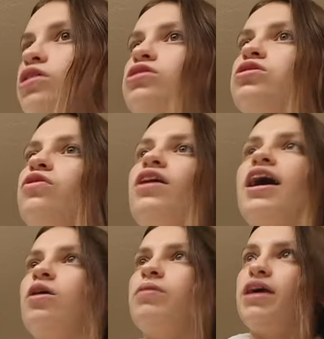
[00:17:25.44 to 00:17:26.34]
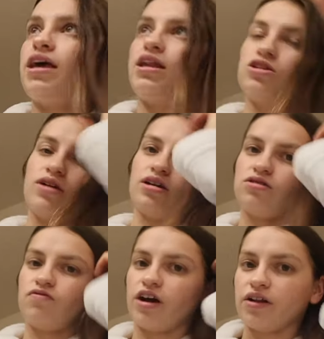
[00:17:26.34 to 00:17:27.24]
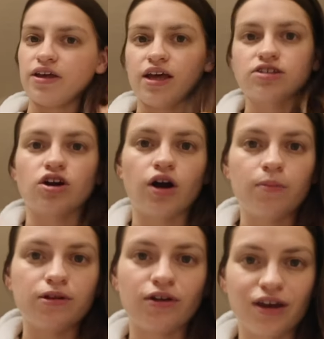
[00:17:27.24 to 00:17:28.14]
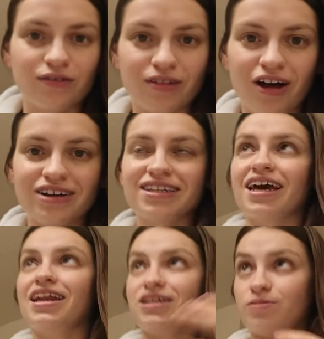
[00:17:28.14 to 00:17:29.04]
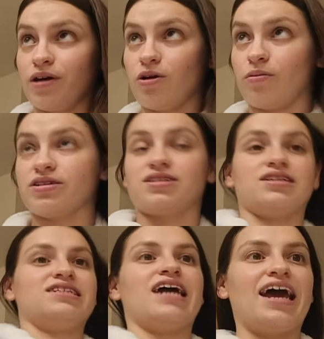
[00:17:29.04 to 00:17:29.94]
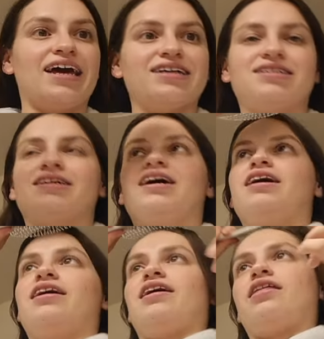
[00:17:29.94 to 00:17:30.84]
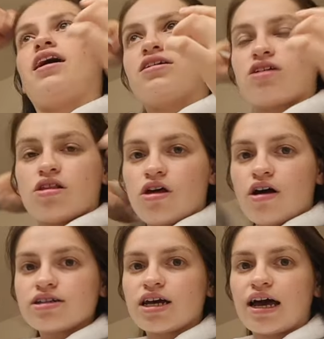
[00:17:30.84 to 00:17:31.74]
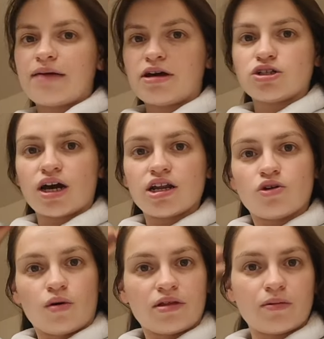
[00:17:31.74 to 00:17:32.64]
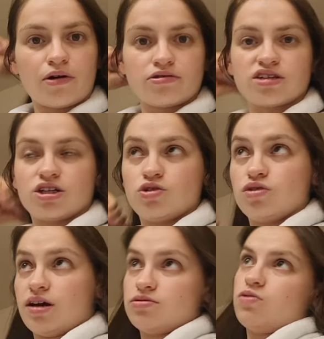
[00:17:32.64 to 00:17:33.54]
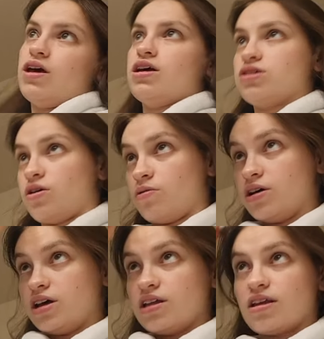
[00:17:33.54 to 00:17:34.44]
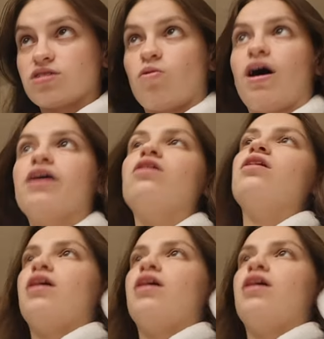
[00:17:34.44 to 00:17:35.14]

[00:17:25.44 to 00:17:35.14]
So that'll be in so I can finally start uploading vlogs again. It's been almost six days and that is a long time. I try to normally post like two times a week, so that's a while.